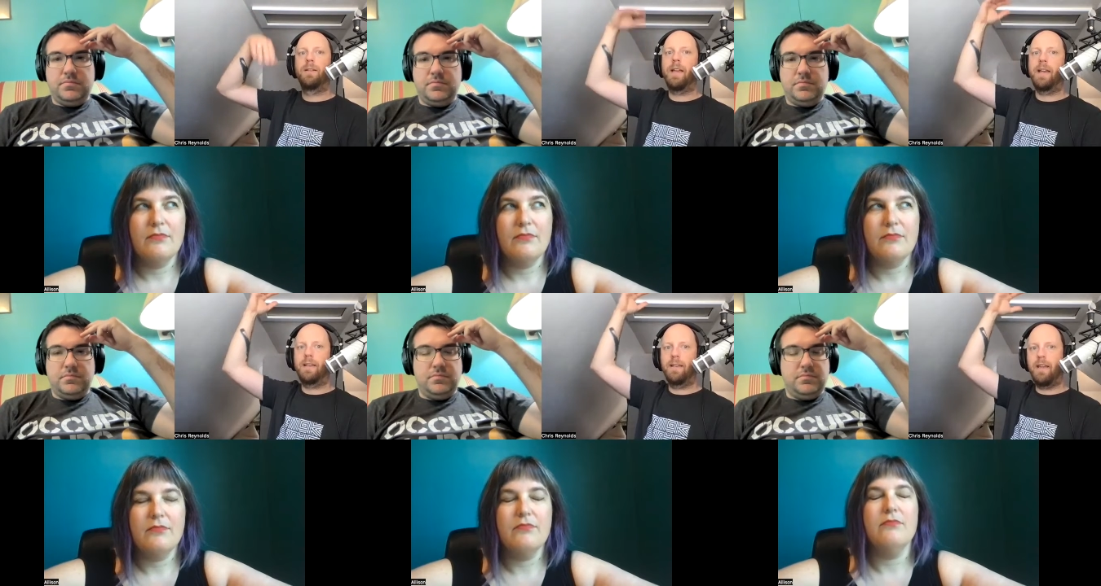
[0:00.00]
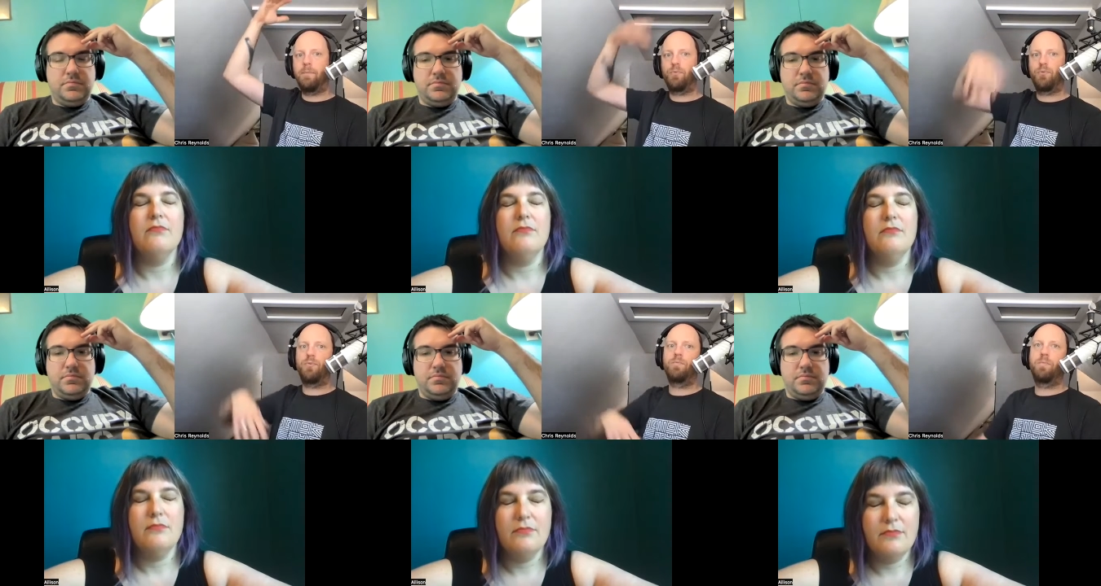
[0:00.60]
Speaker 1: like it
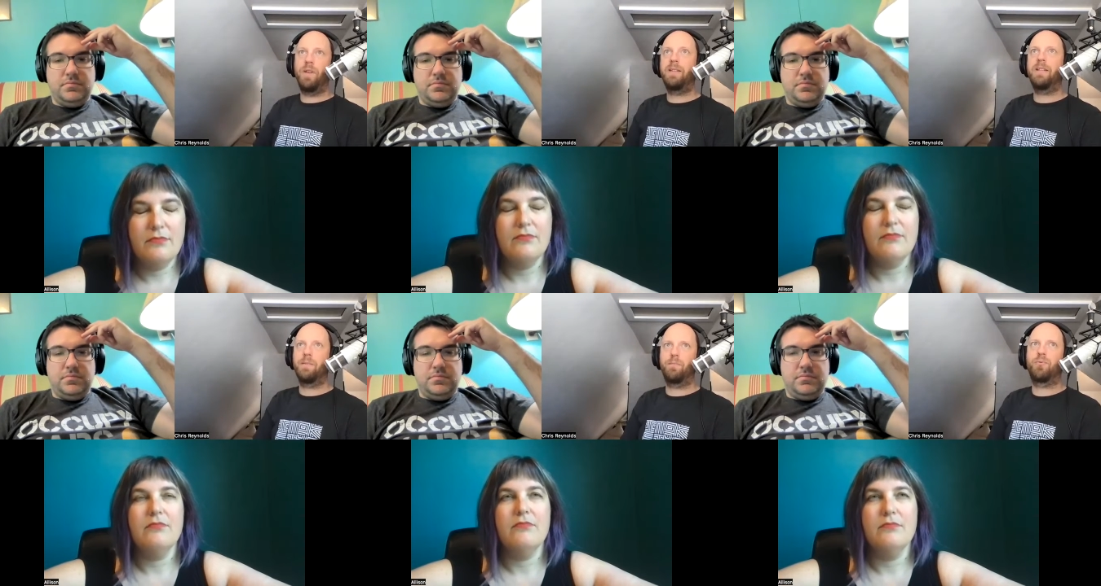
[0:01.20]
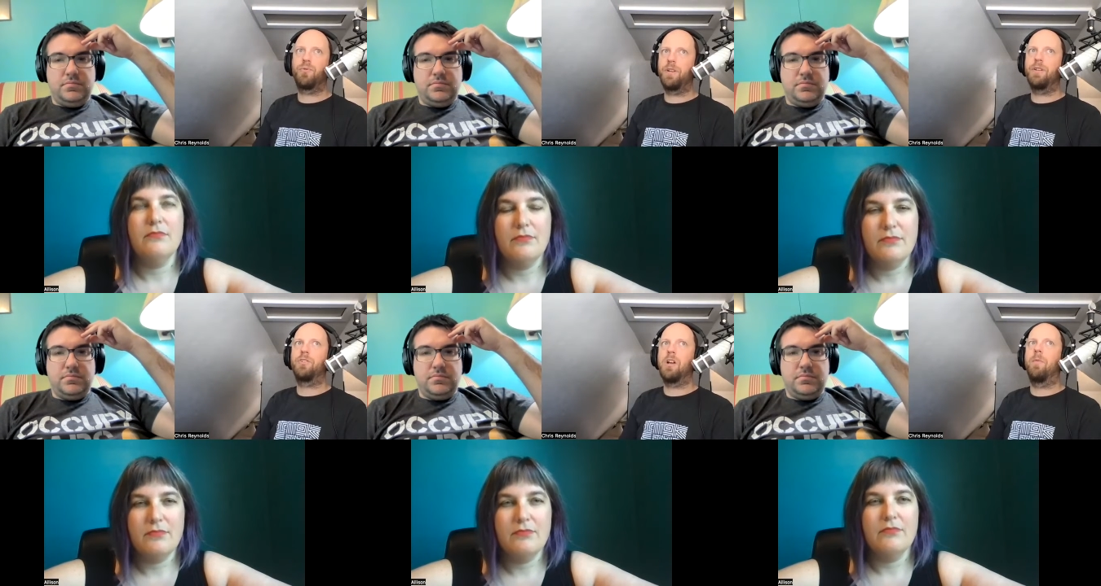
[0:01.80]
mm it does a pretty
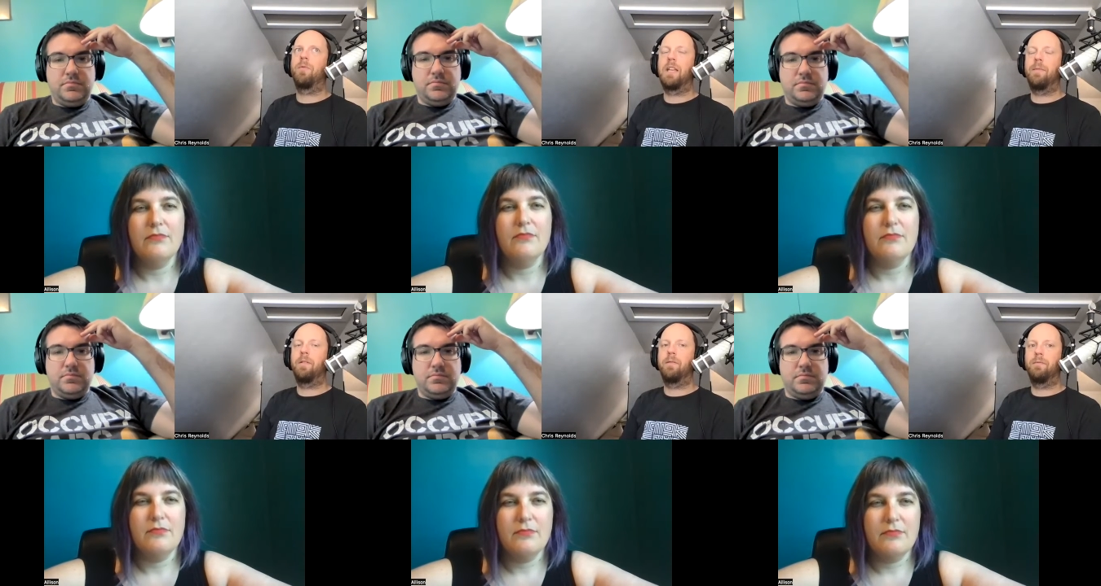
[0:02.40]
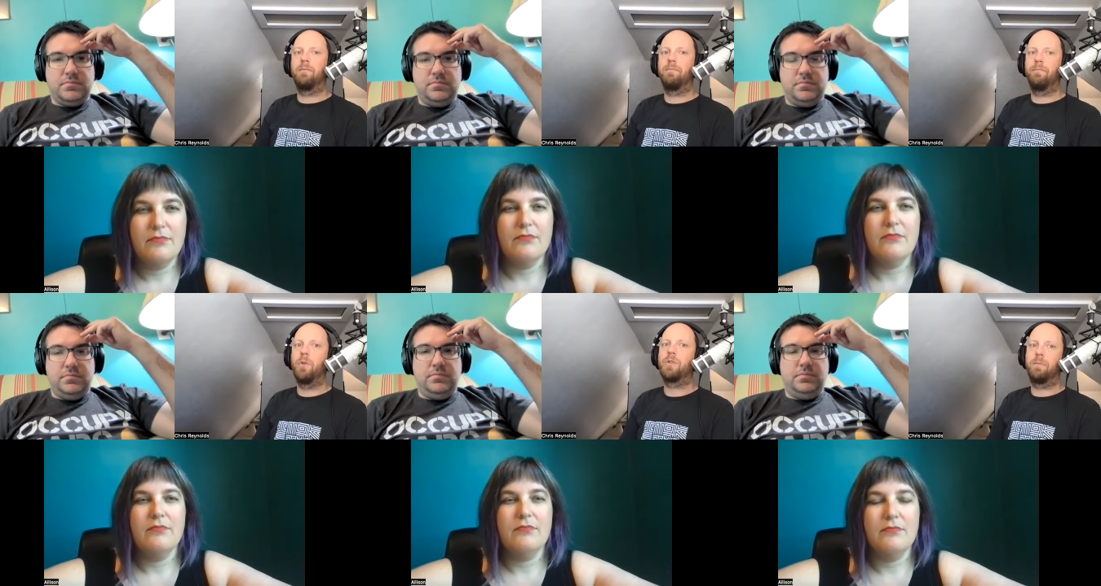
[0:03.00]
good job of keeping
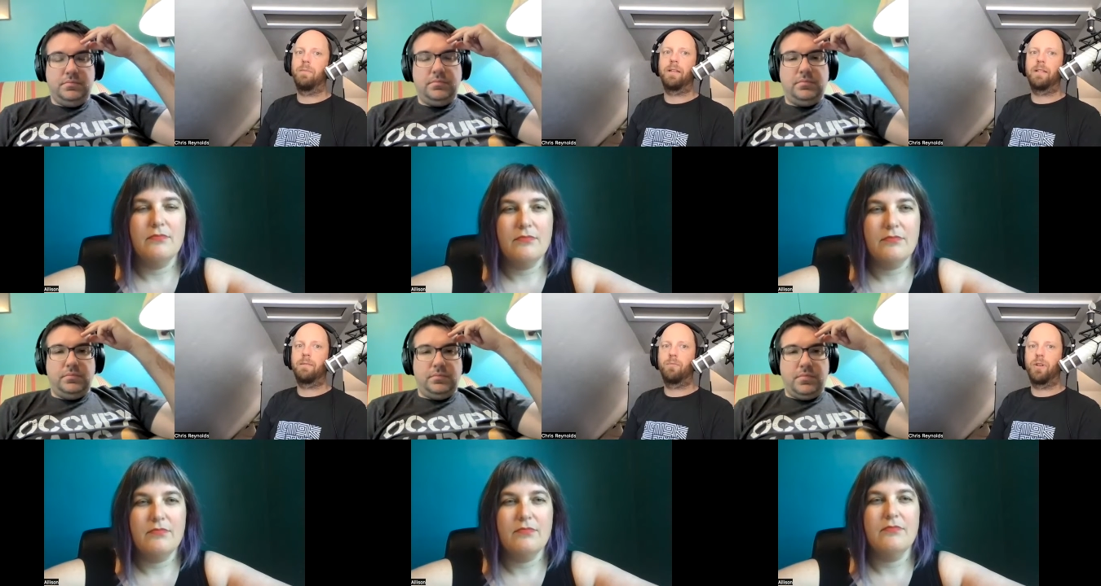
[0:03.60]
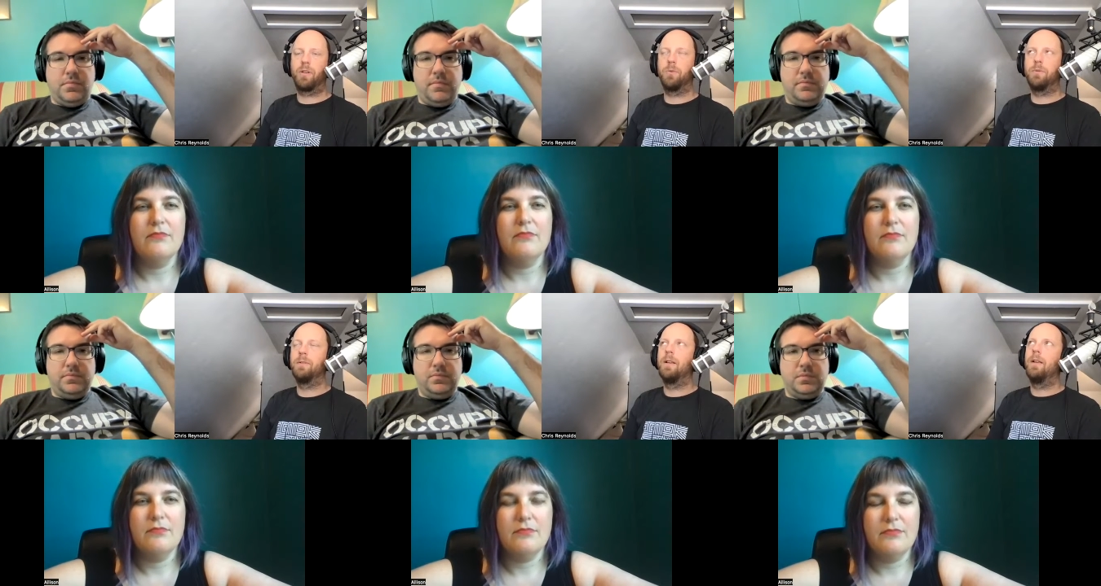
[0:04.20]
most of the place pretty
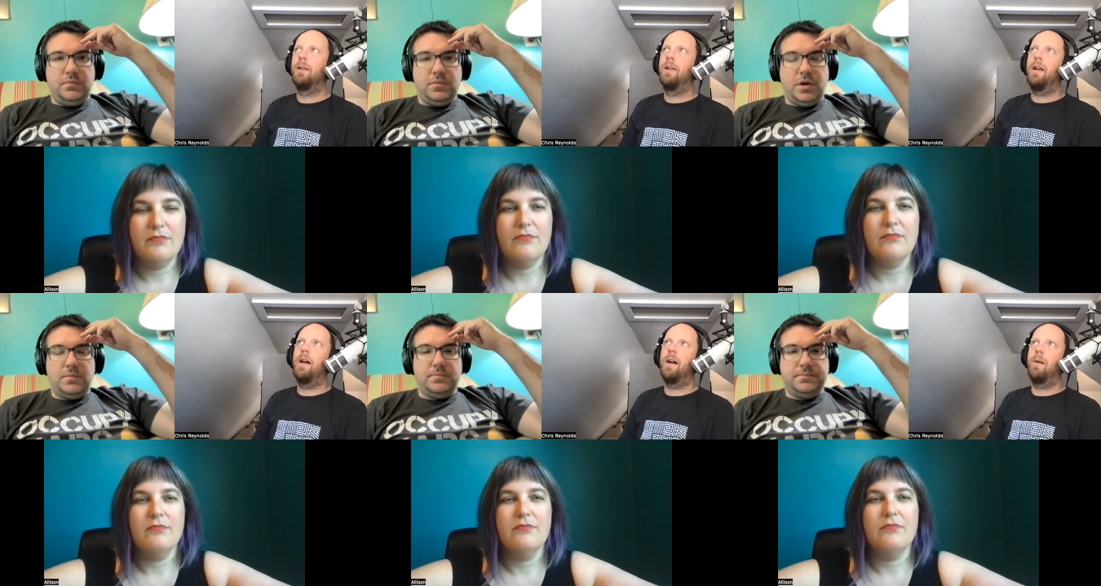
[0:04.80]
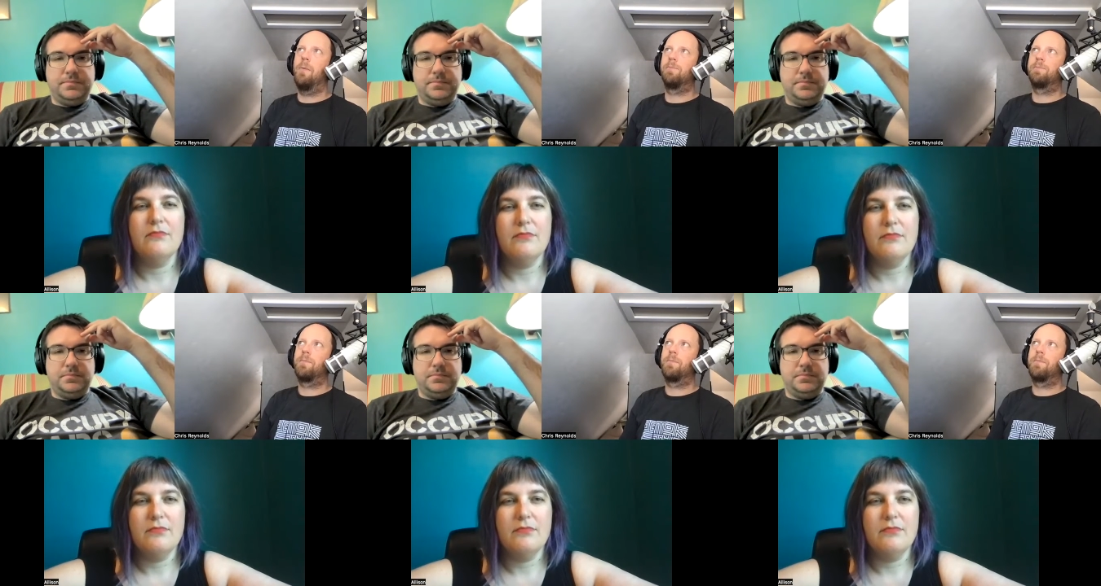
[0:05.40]
cool. Yeah. Um,